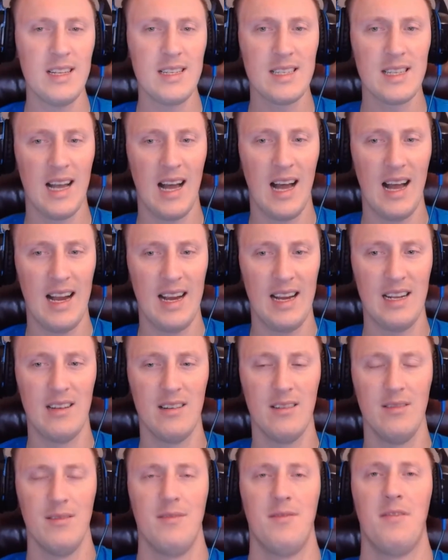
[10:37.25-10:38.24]
kind
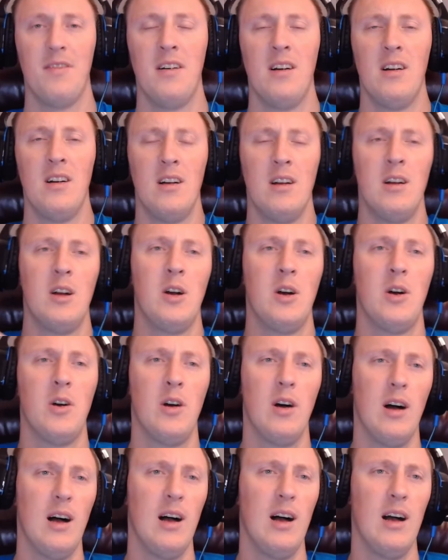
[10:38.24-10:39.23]
of
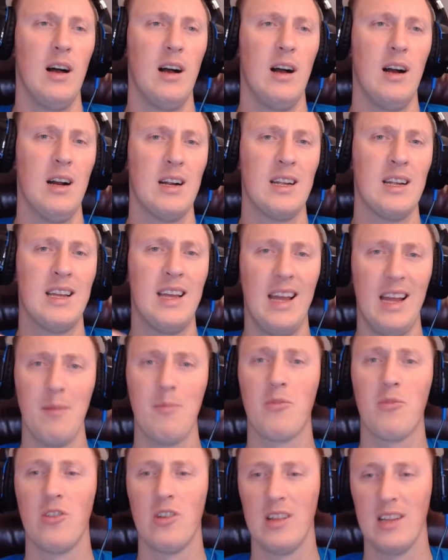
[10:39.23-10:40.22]
game
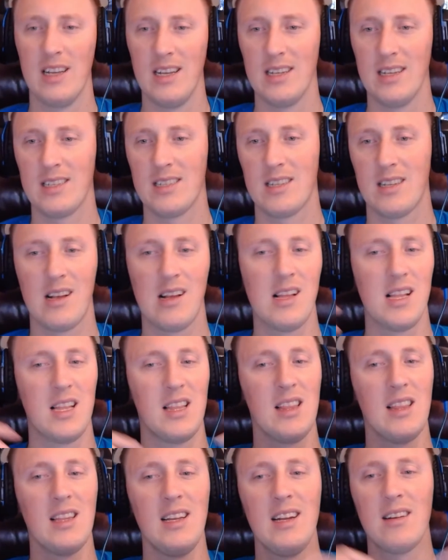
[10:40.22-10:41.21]
release,
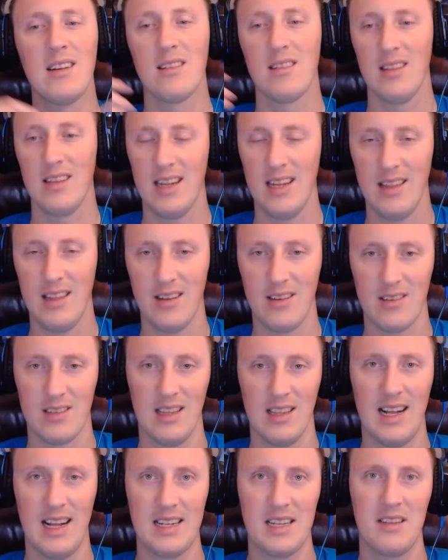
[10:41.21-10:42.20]
clearly there's a
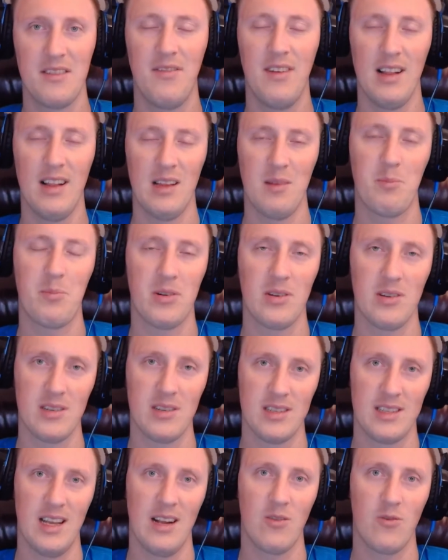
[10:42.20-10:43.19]
lot of developers
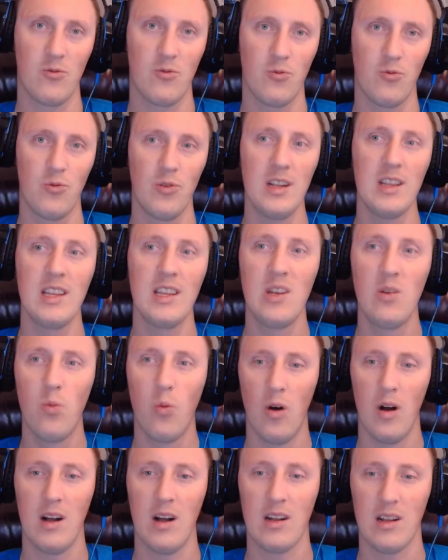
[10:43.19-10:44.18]
that really
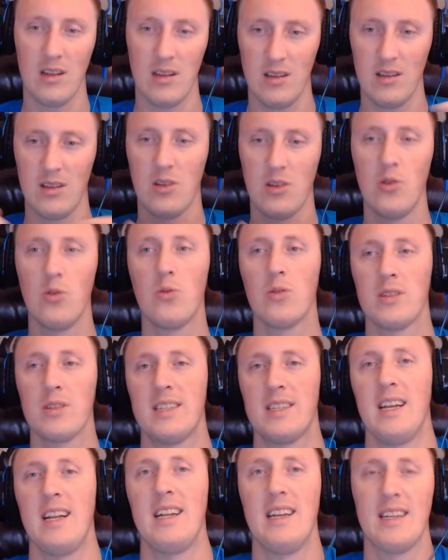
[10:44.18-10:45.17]
want Google
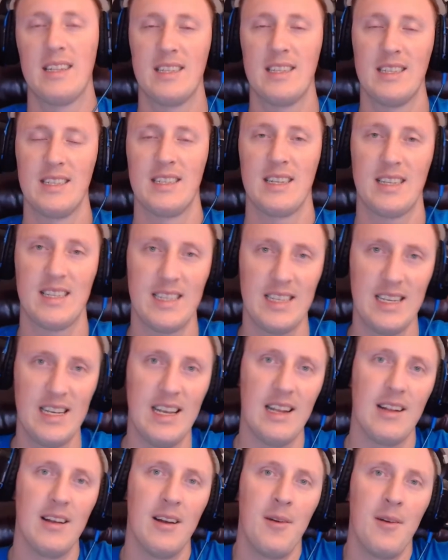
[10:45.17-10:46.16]
Stadia to
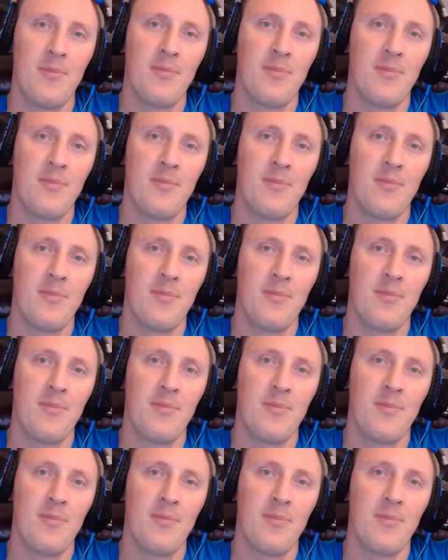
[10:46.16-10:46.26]
succeed.